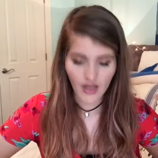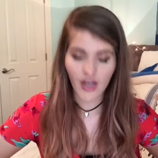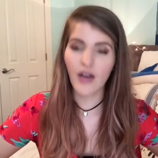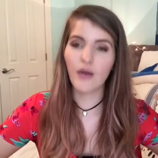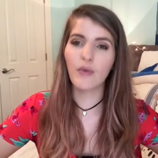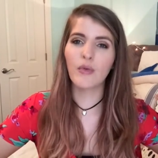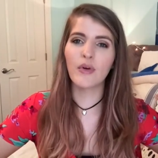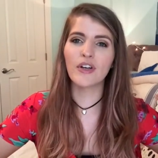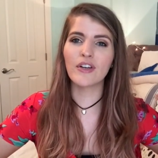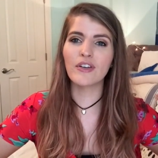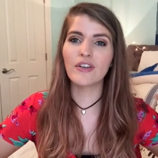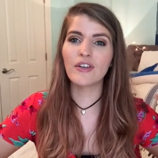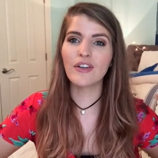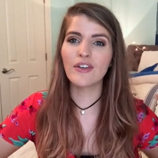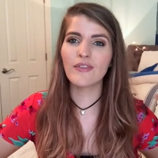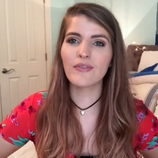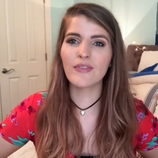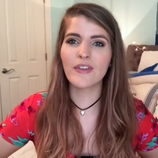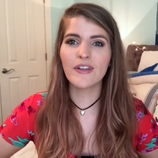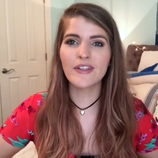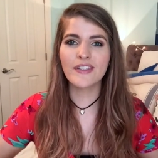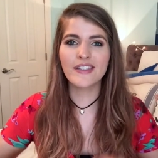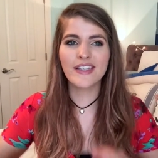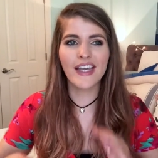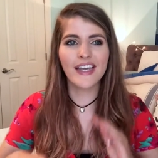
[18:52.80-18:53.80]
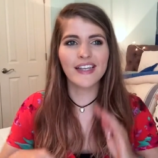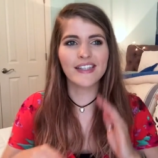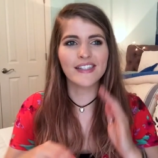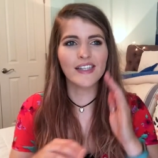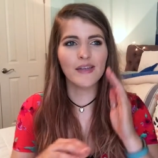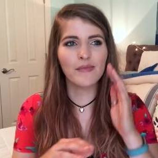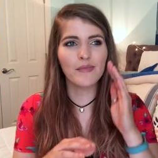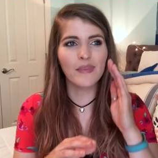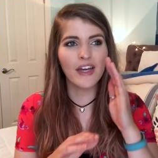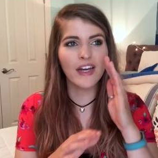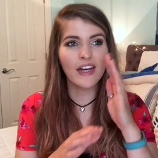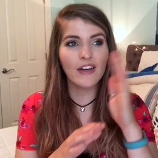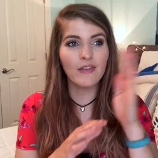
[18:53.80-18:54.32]
I wonder if there's like
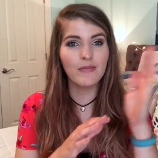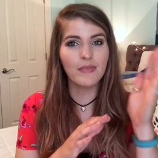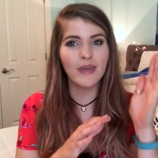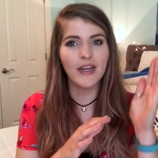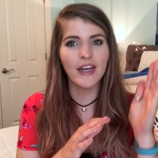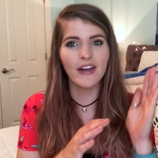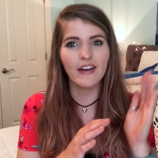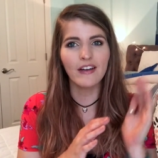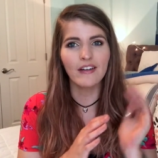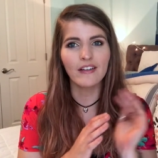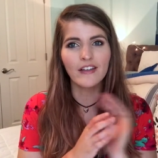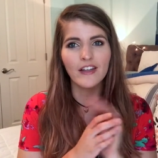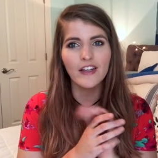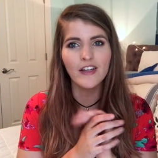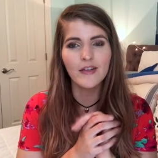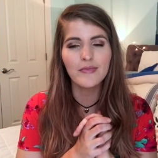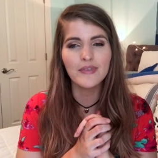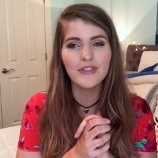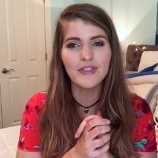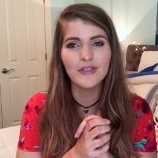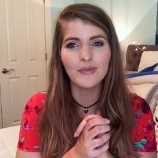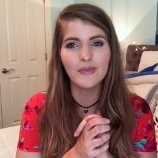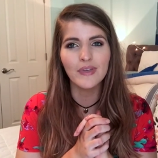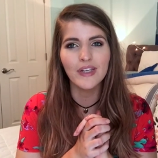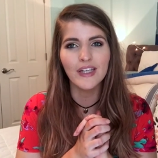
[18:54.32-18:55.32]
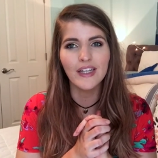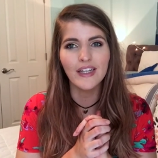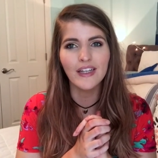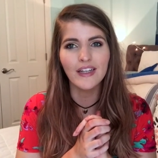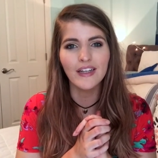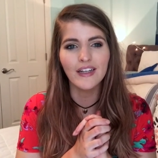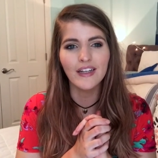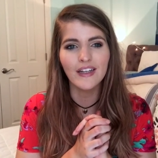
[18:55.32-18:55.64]
some kind of parallel between,